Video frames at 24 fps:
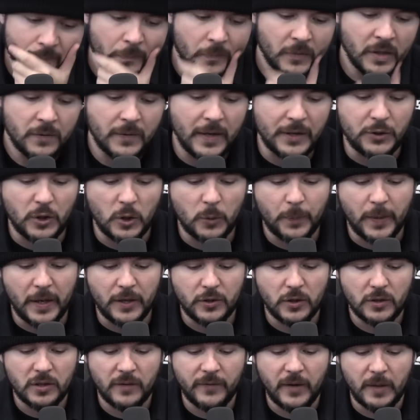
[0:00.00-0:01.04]
They took
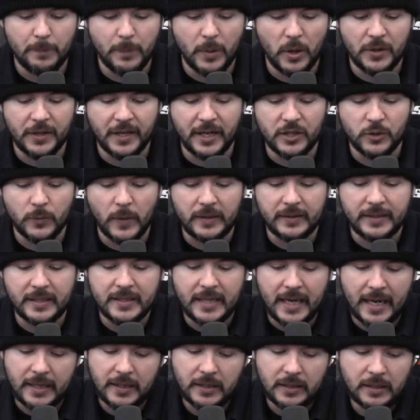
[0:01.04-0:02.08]
pictures of a burning Israeli
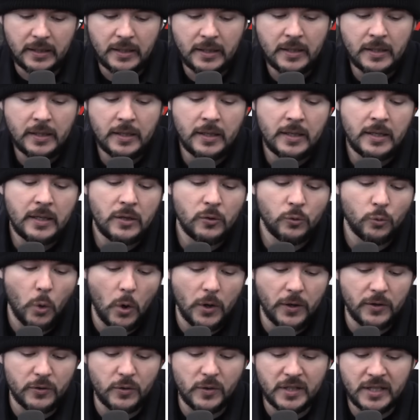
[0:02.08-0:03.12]
tank.
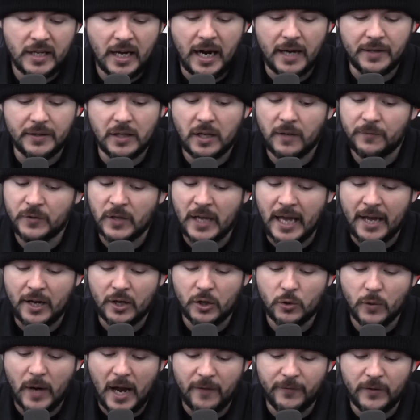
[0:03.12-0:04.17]
Reuters was kind enough to add a
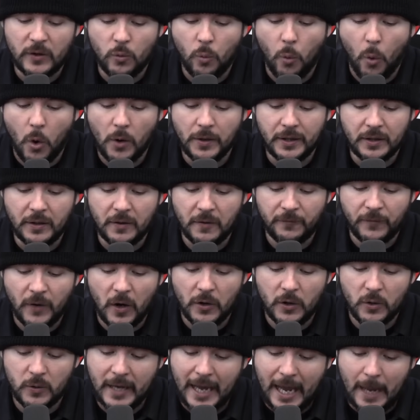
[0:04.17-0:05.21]
graphic warning to the
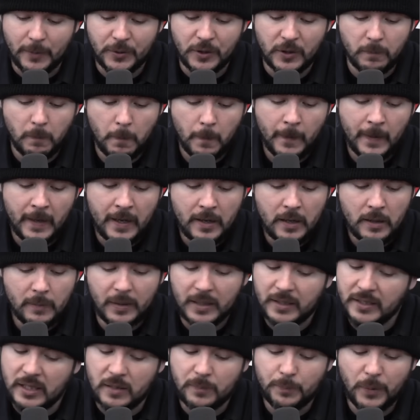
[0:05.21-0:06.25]
photo caption, but it
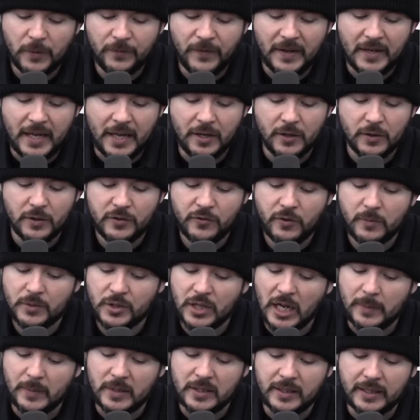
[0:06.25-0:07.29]
didn't prevent editors from
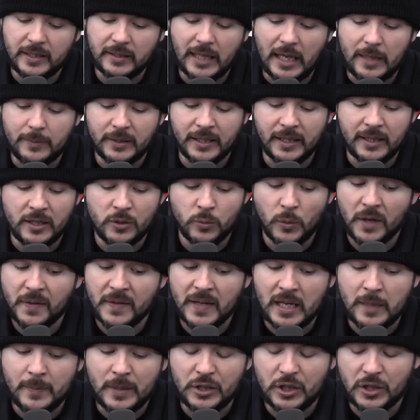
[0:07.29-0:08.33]
shamelessly labeling it as one of the
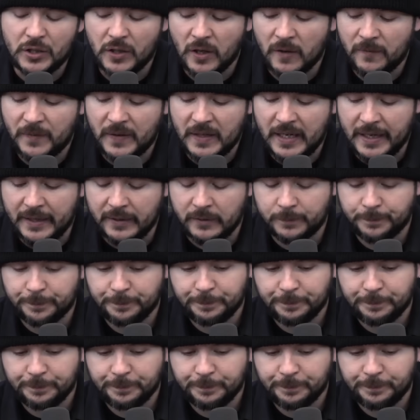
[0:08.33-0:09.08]
images of the day.